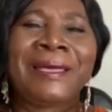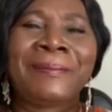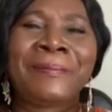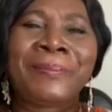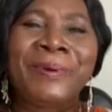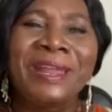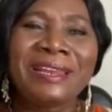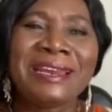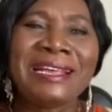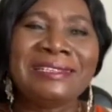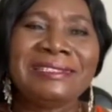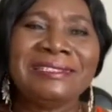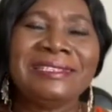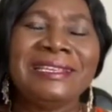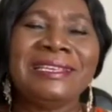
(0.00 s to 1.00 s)

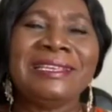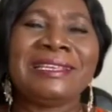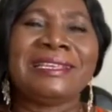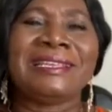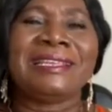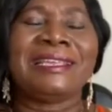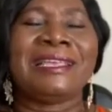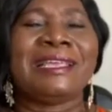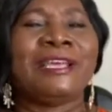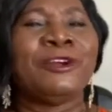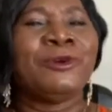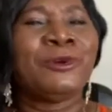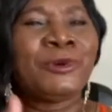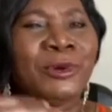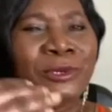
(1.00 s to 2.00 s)
Pregnancy
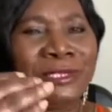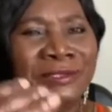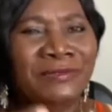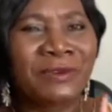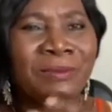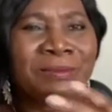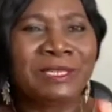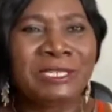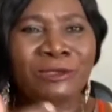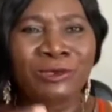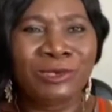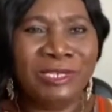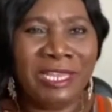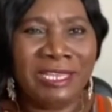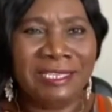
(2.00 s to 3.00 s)
grows from day to
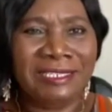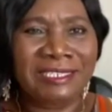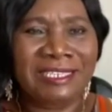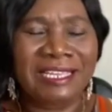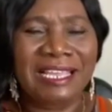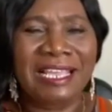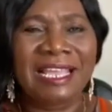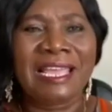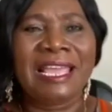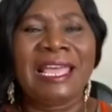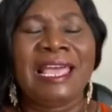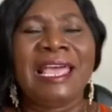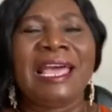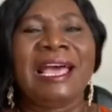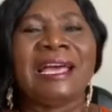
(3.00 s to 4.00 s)
day,
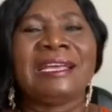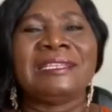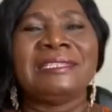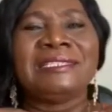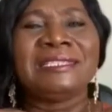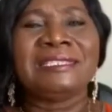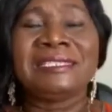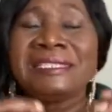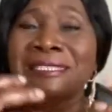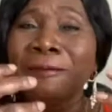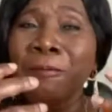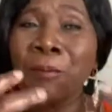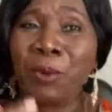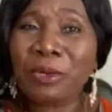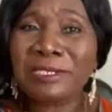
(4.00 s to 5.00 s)
and it is
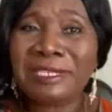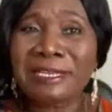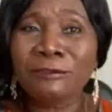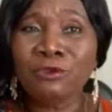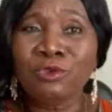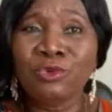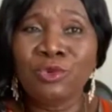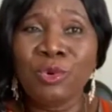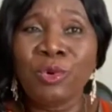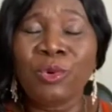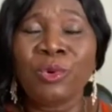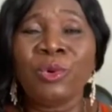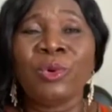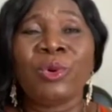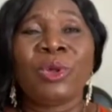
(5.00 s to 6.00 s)
important to
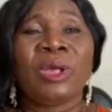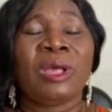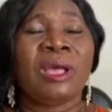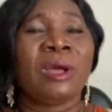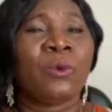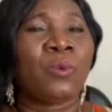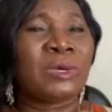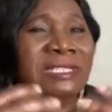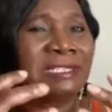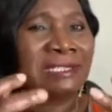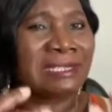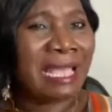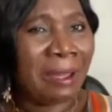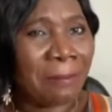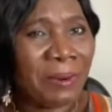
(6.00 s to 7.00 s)
know what is
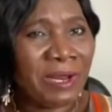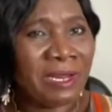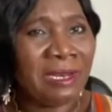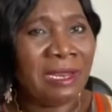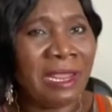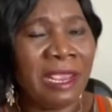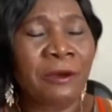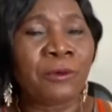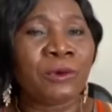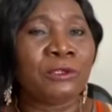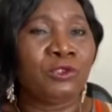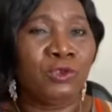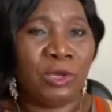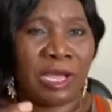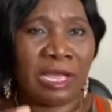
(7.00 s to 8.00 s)
happening and
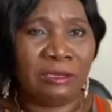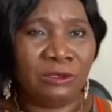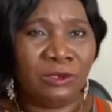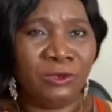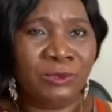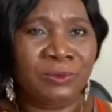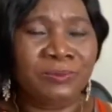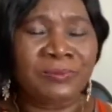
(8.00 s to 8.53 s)
what you can do.